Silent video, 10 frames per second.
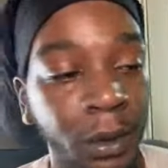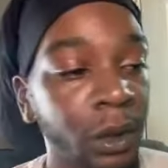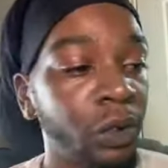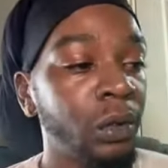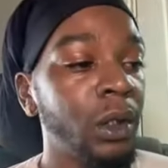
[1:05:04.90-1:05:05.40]

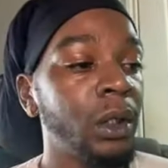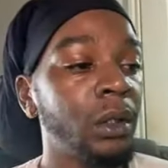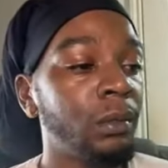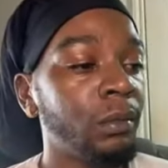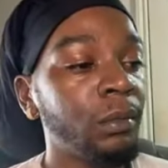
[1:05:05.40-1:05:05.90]
because you needed
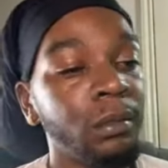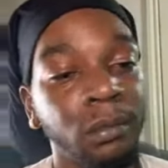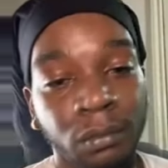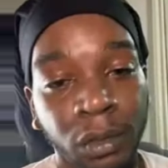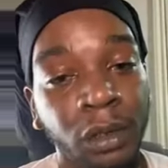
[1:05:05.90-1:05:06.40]

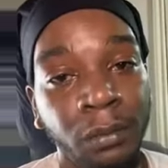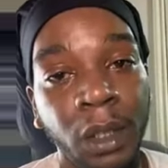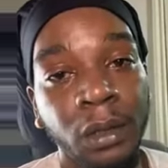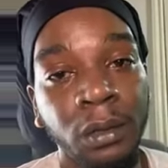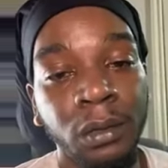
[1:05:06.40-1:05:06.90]
some
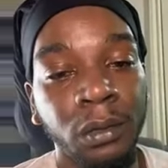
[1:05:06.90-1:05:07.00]
money,